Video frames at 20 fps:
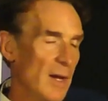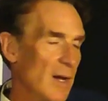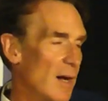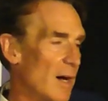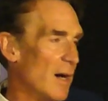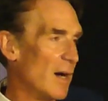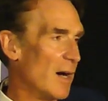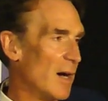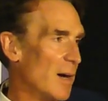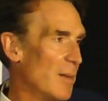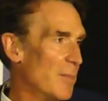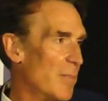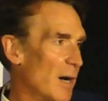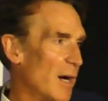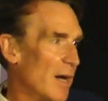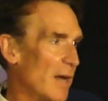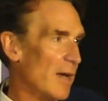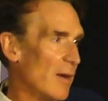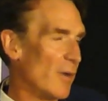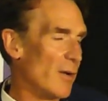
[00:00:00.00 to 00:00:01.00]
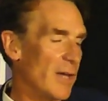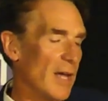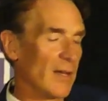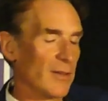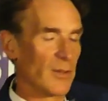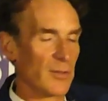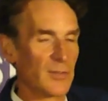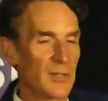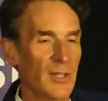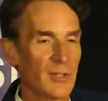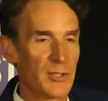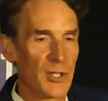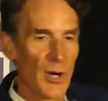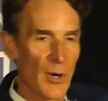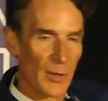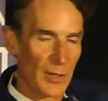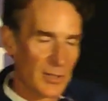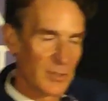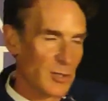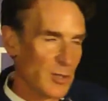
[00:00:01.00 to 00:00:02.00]
by, oh yeah, the
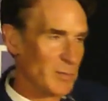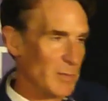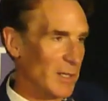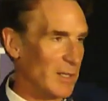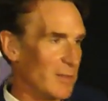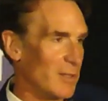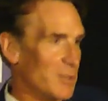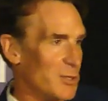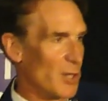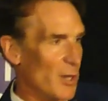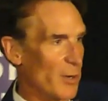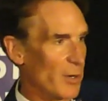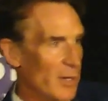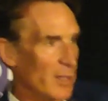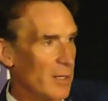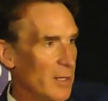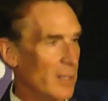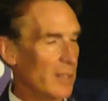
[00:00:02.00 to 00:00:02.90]
joke, excuse me, the joke.